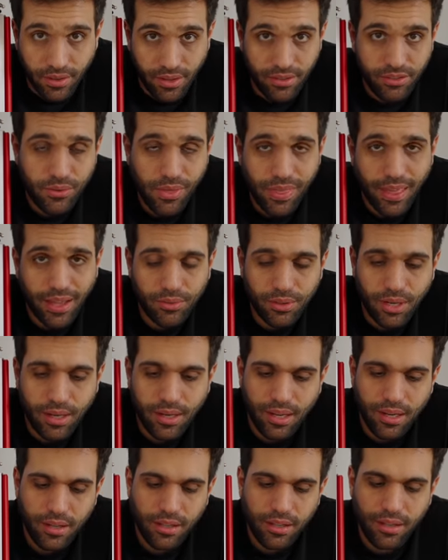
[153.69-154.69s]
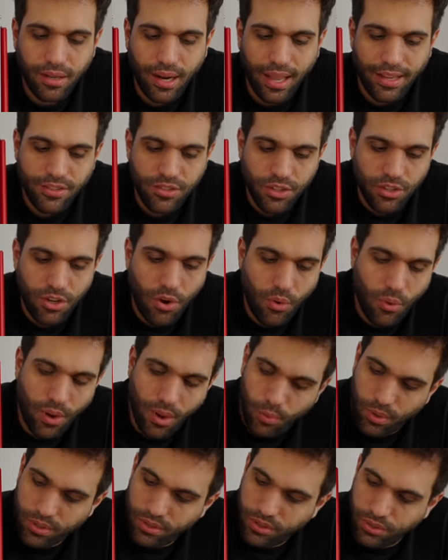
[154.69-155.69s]
this thing right here, as you know, I
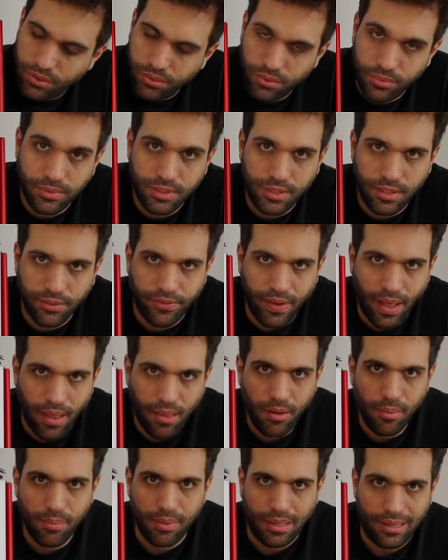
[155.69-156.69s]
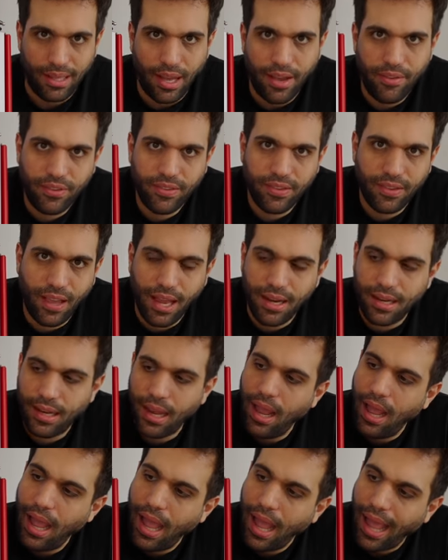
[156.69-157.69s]
want to develop a live set,
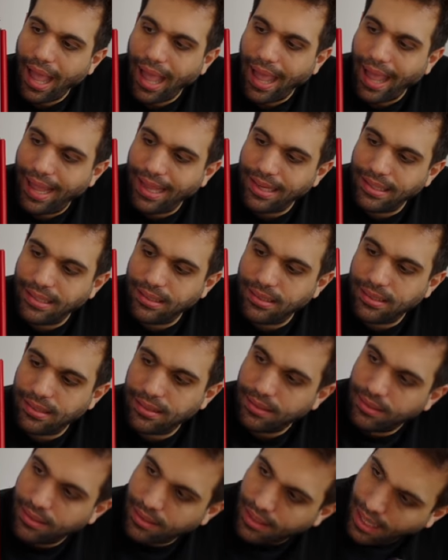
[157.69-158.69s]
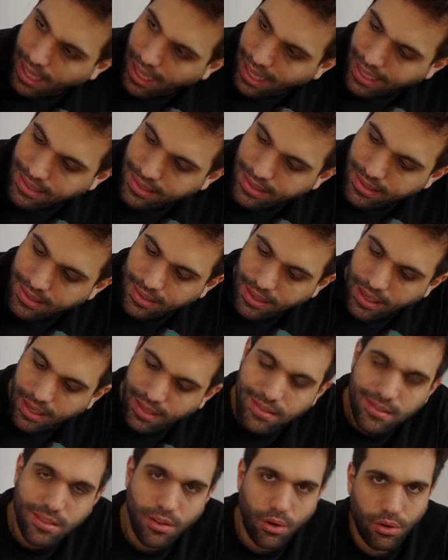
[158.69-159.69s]
and it's
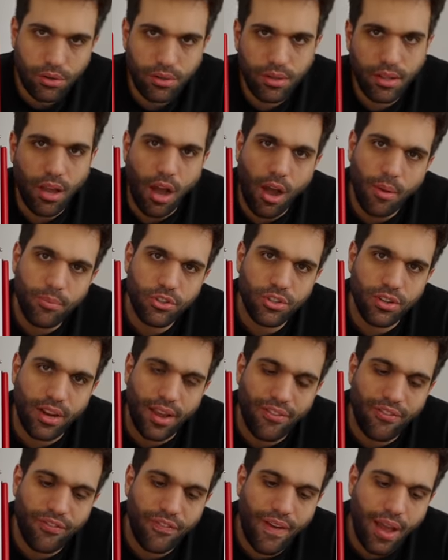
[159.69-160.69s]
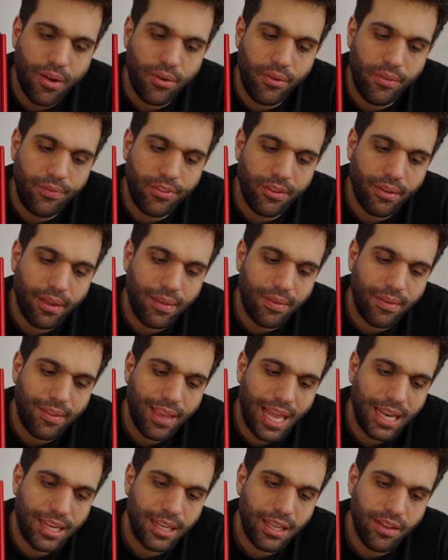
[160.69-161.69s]
the only option I found
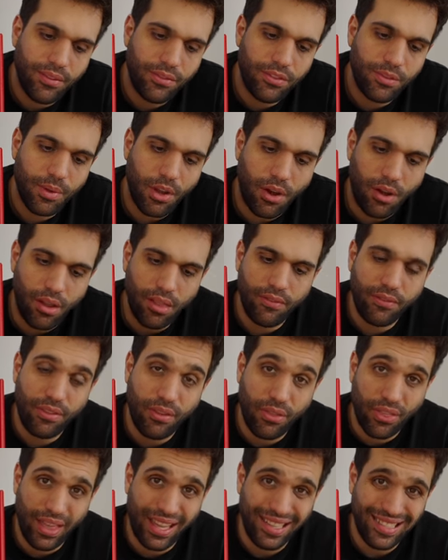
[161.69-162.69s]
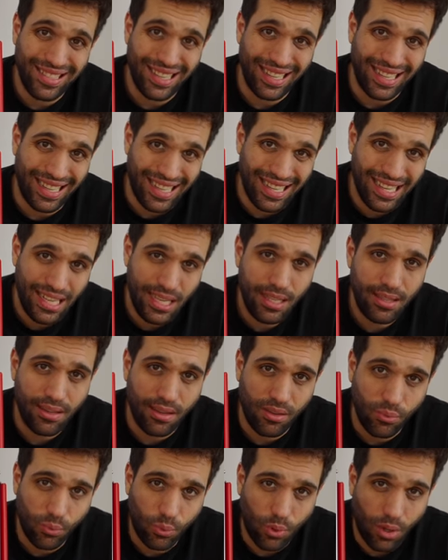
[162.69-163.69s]
that gives me all of the things that I need
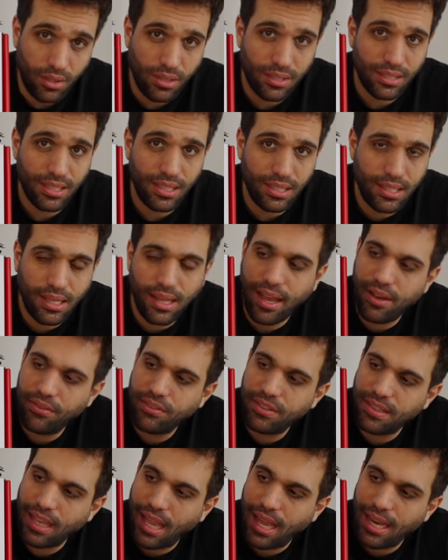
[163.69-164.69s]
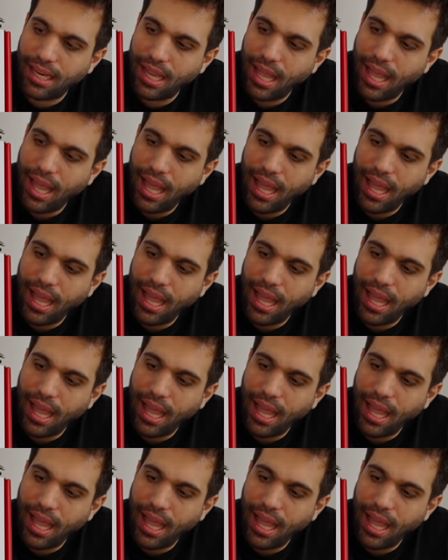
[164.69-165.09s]
and want in a live set